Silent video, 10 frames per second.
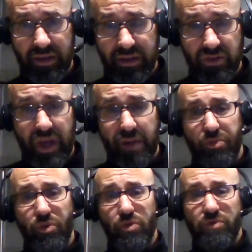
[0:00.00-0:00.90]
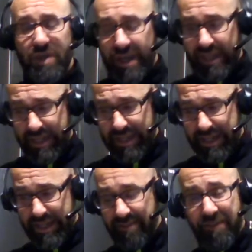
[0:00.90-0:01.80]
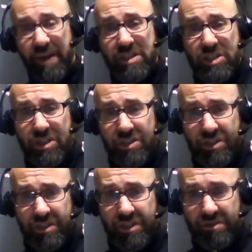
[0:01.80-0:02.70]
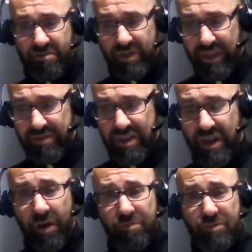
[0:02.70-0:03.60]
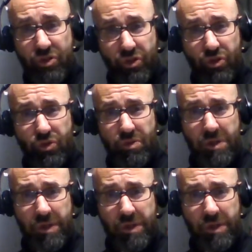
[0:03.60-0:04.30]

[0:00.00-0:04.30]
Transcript: So that proves that the fake Jesus leaves it up to